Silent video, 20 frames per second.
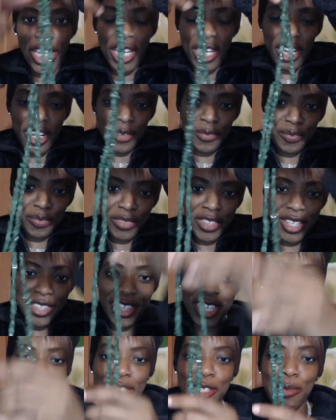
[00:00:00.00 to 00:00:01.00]
here.
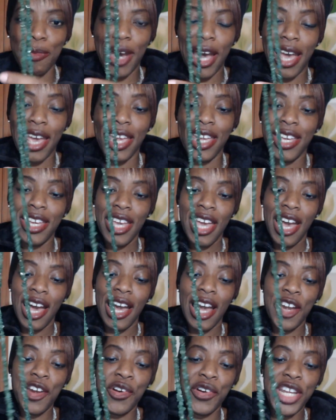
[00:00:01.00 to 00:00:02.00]
This is my
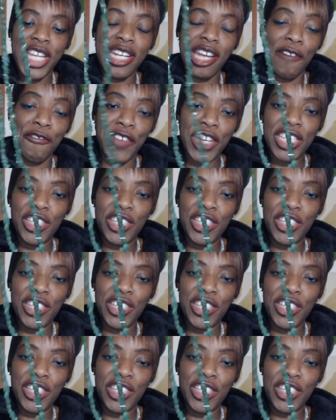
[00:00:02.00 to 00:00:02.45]
green